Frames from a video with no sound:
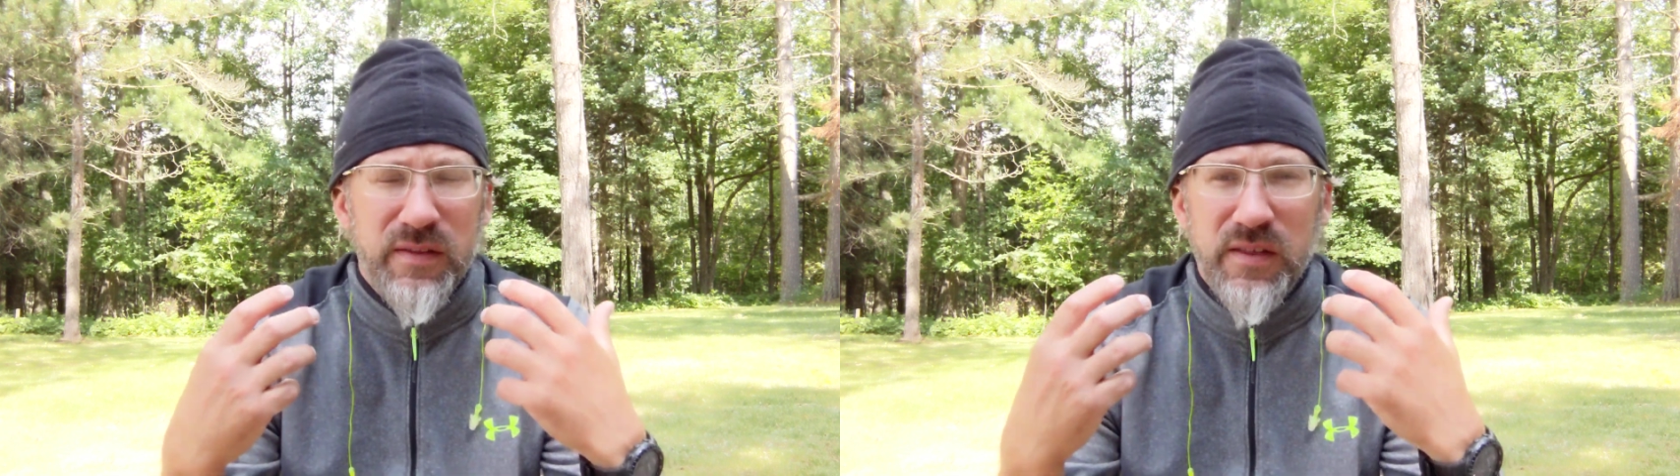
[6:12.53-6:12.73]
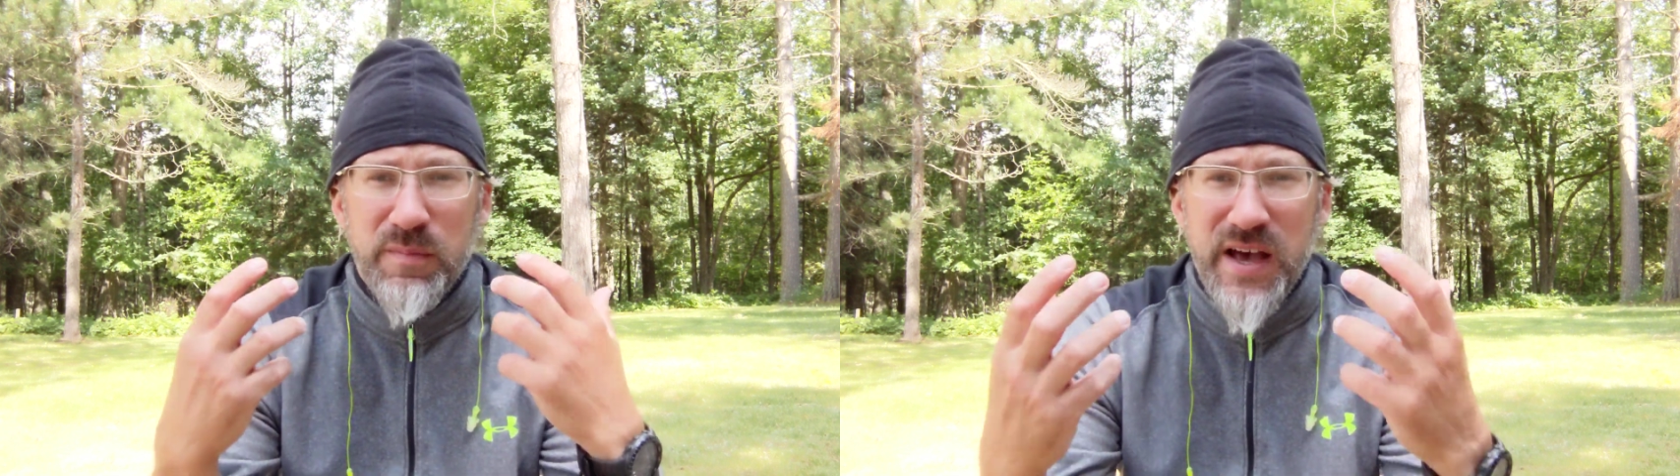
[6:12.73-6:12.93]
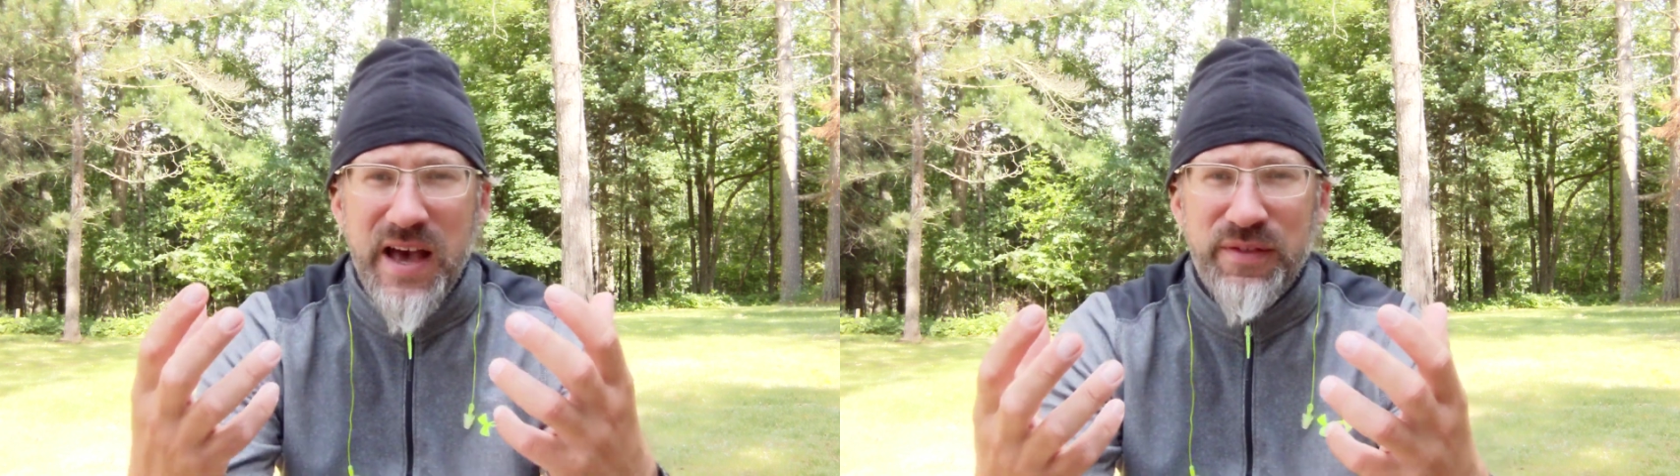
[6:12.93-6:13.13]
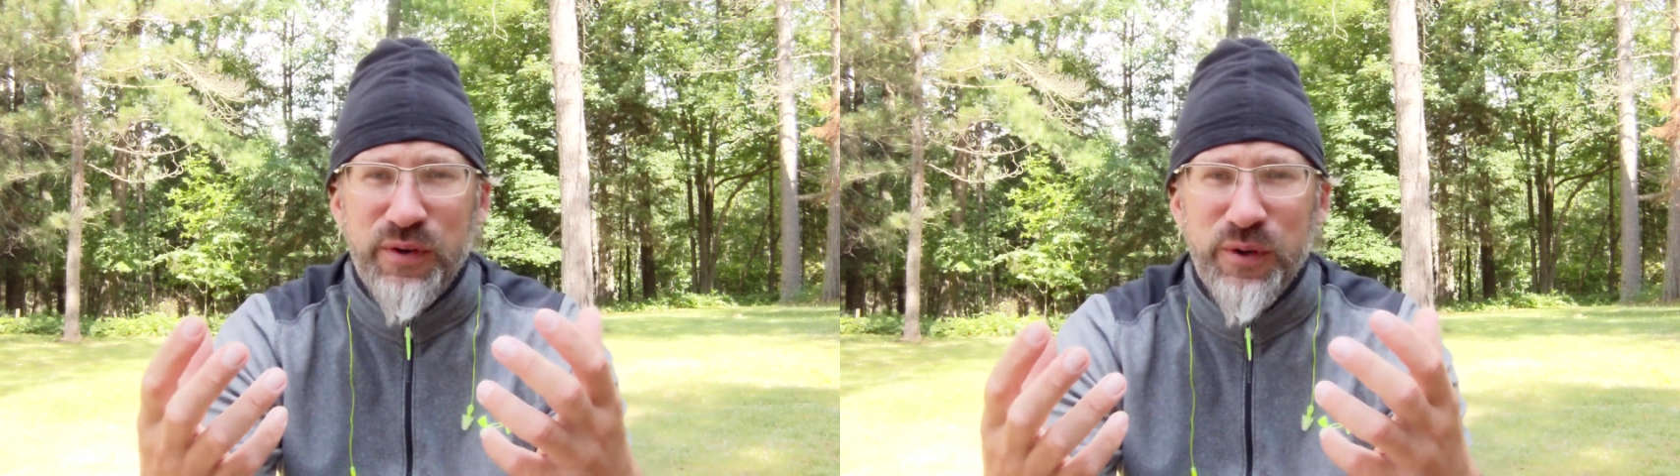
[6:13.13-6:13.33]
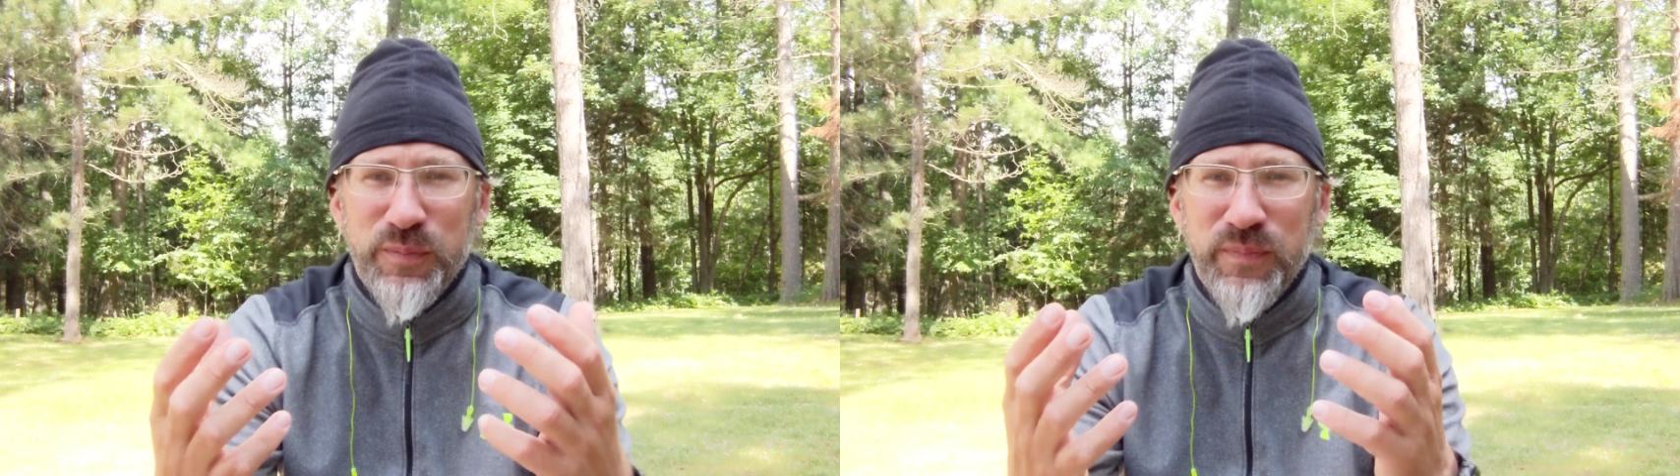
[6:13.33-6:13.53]
the
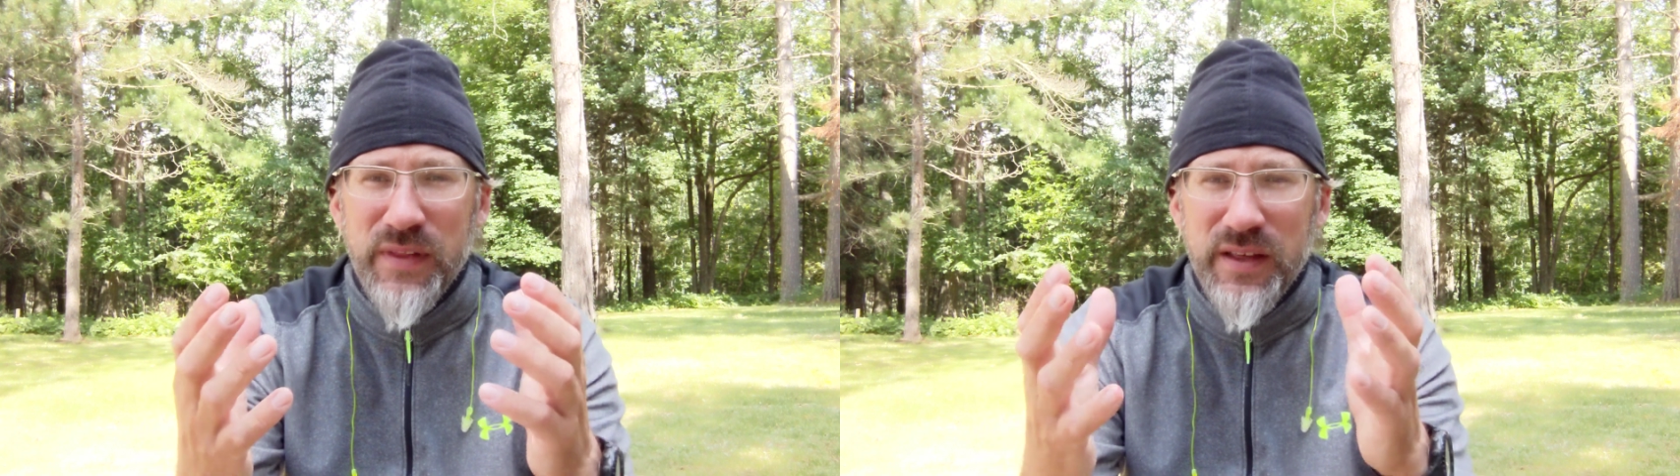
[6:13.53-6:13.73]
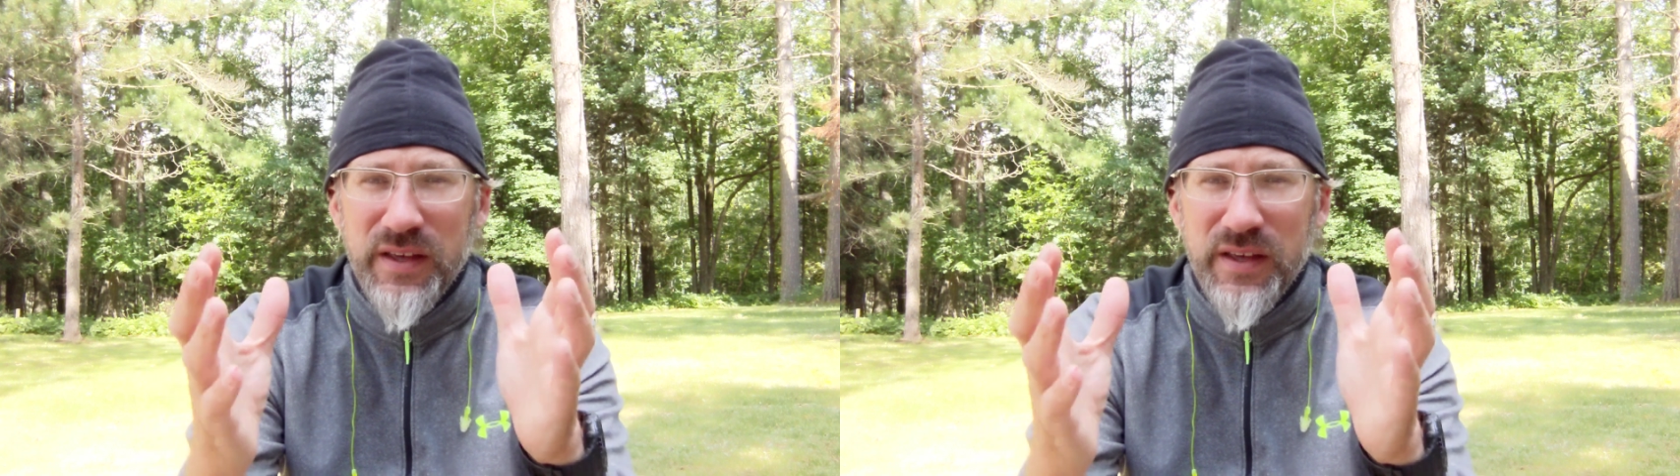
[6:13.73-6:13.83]
bathroom